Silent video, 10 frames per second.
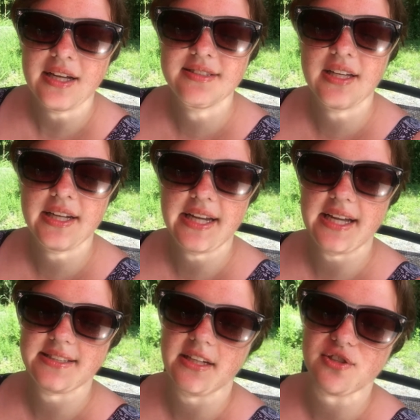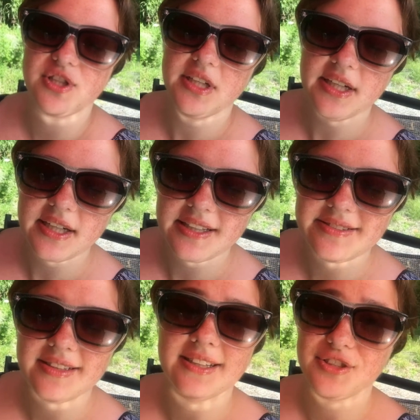Uh, Sonny asks how she
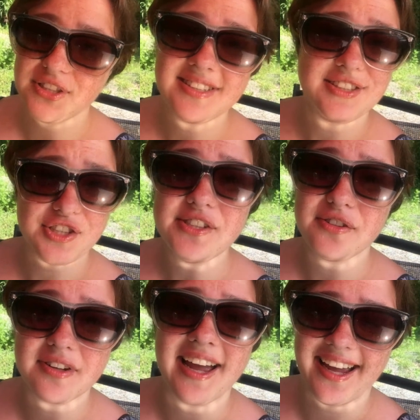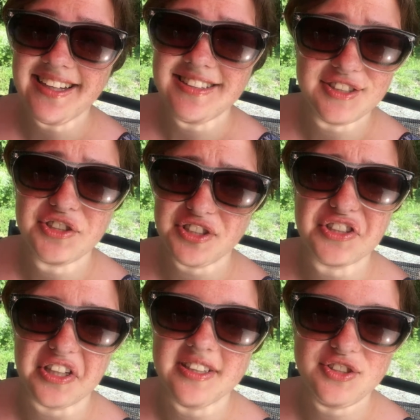is. Uh, she says she's okay. You know, she's
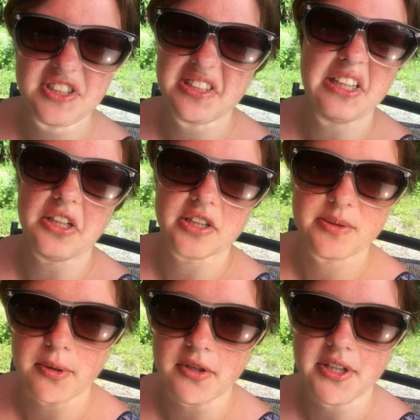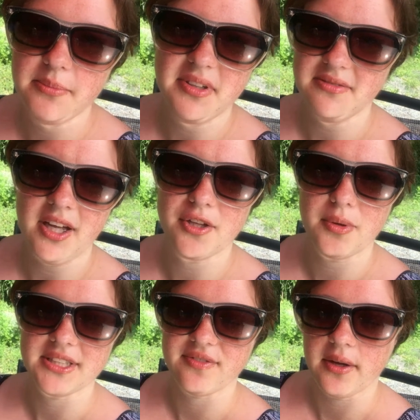good, just a little exploded, but
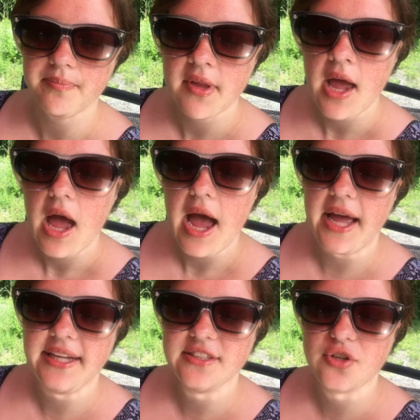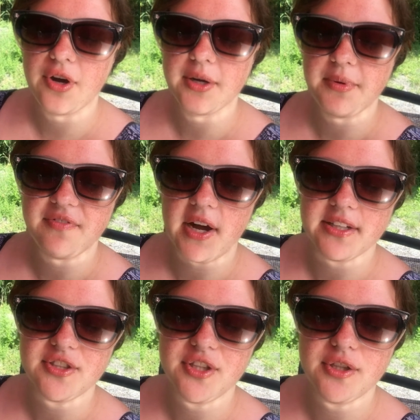otherwise fine. And he's going to be
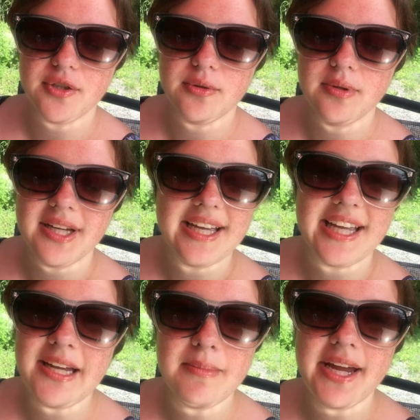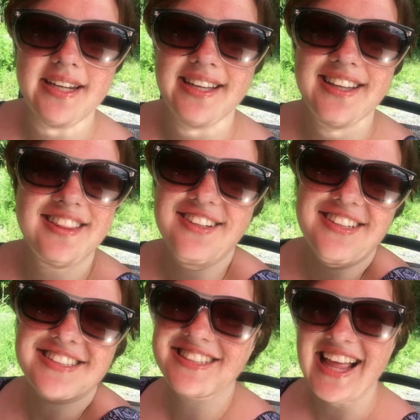fine too. He made it.
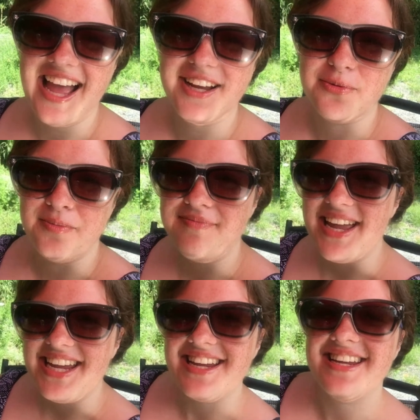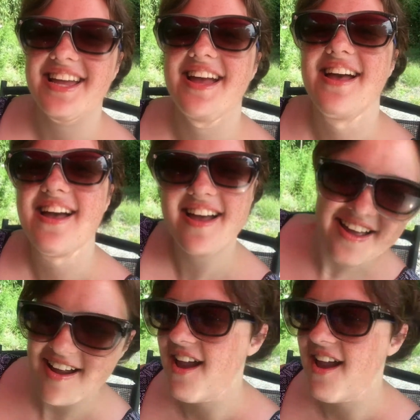Looks like we made it.